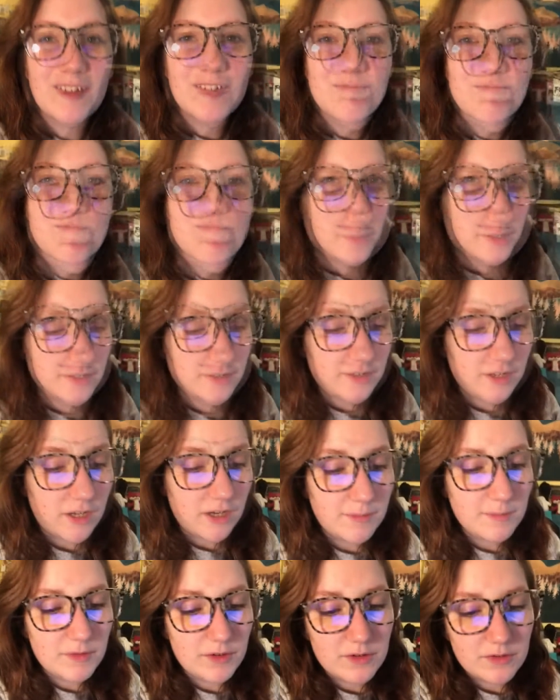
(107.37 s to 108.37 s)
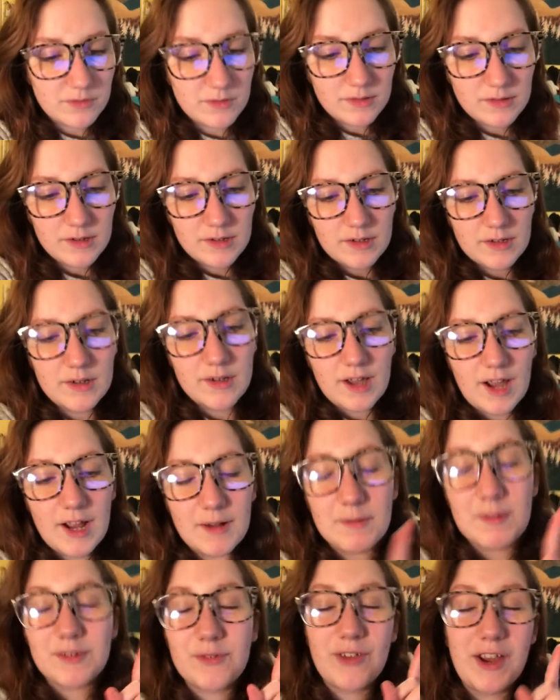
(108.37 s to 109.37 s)
In the meantime though, I
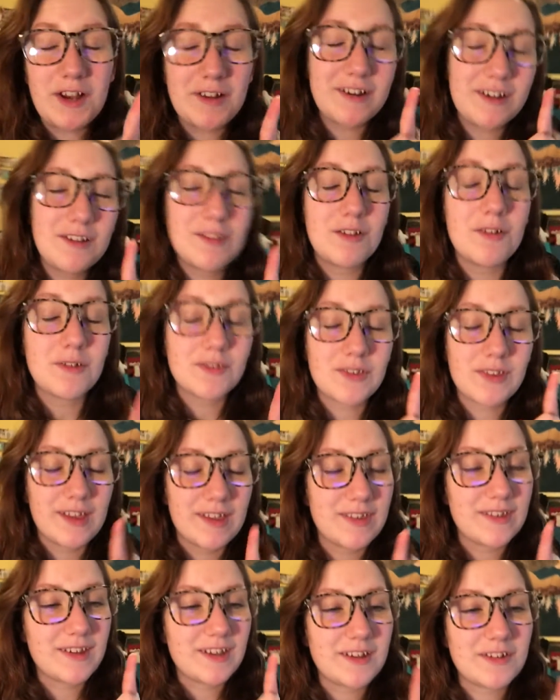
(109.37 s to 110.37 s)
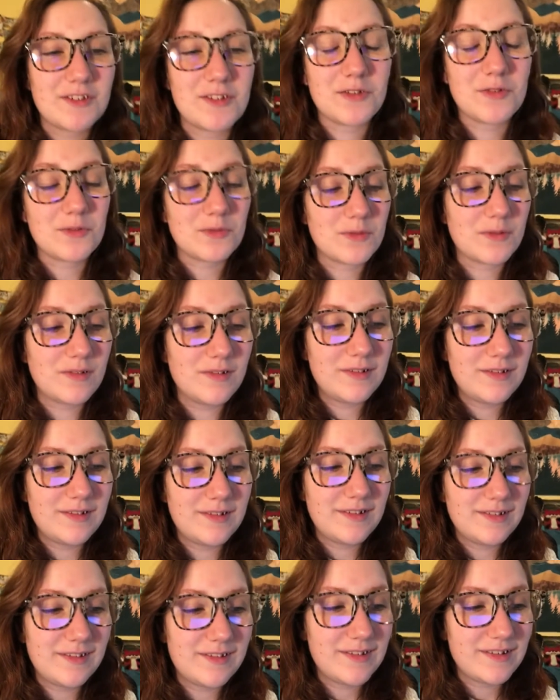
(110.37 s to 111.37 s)
was very close last night to
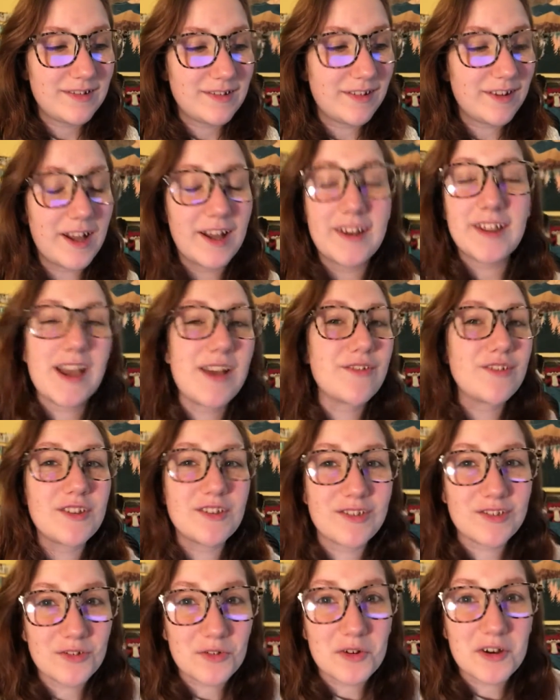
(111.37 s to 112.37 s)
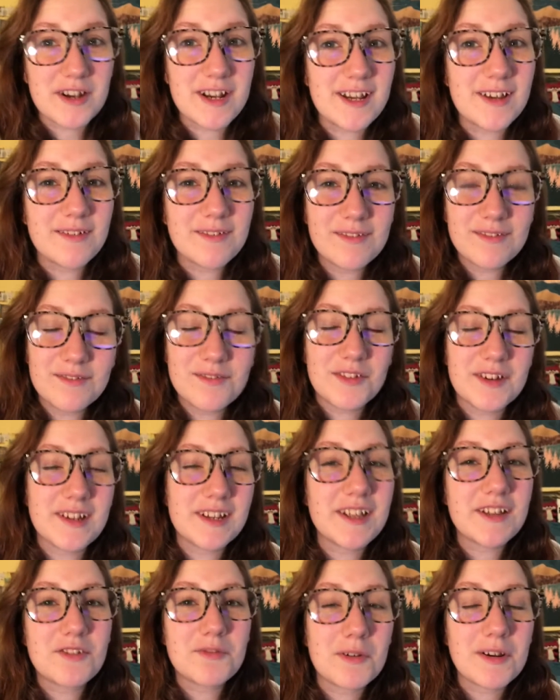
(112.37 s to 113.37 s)
not having a story for
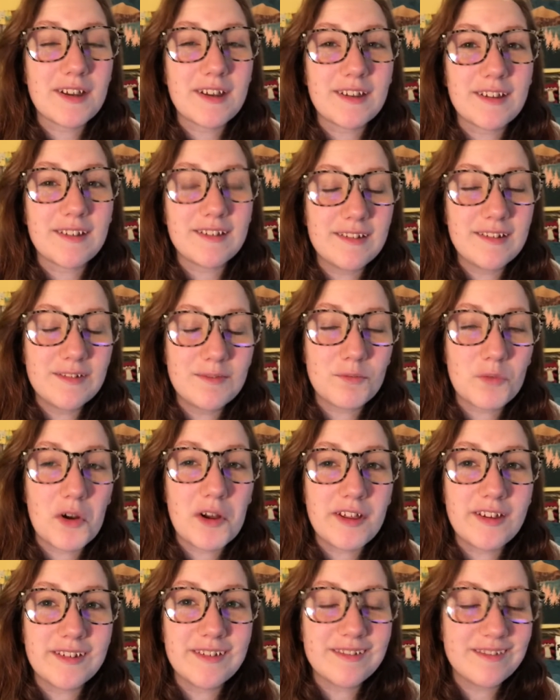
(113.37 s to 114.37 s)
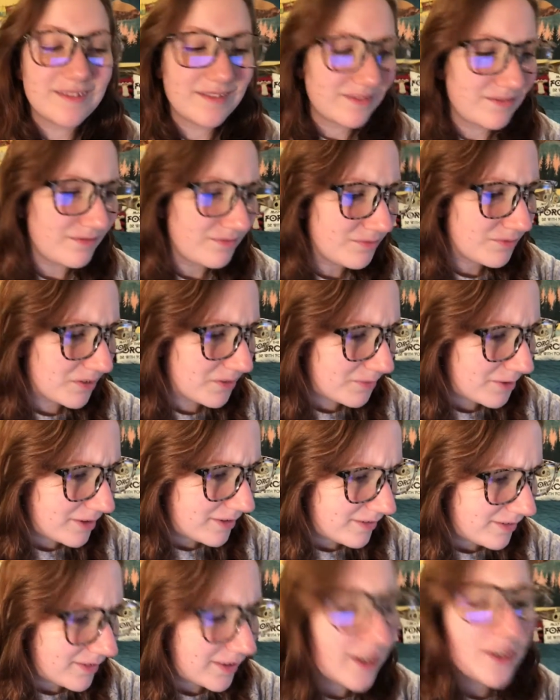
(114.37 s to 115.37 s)
day 21?
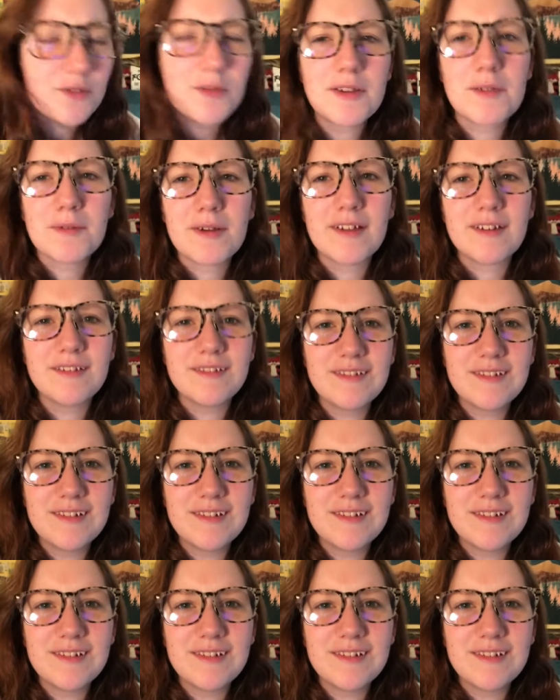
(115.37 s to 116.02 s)
21? Yeah, 21.